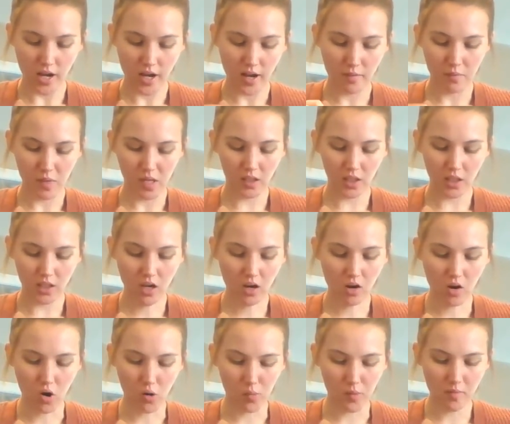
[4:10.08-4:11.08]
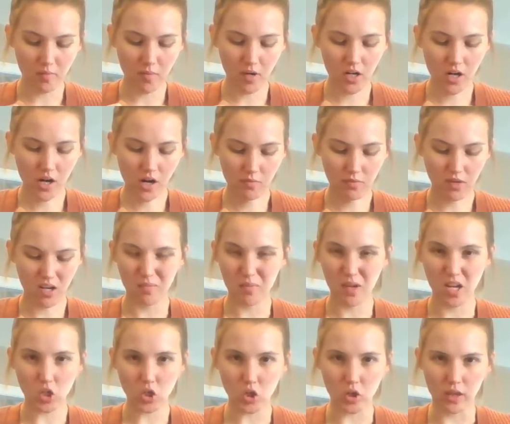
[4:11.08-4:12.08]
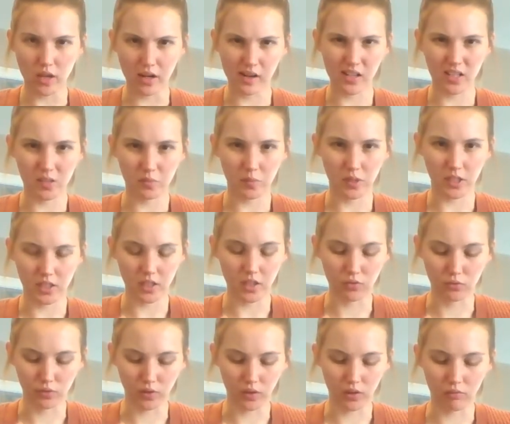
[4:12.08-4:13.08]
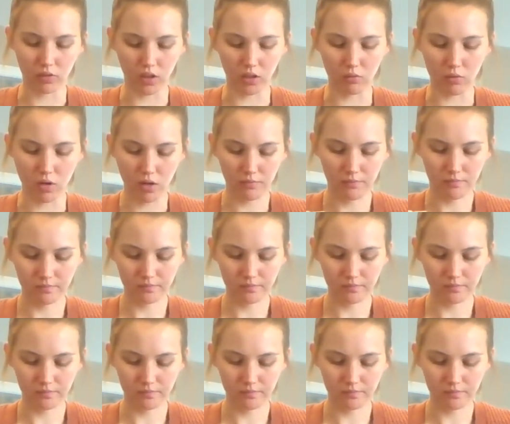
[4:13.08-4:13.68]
Mainly the almond butter. I'm going to make sure that gets mixed in really, really well.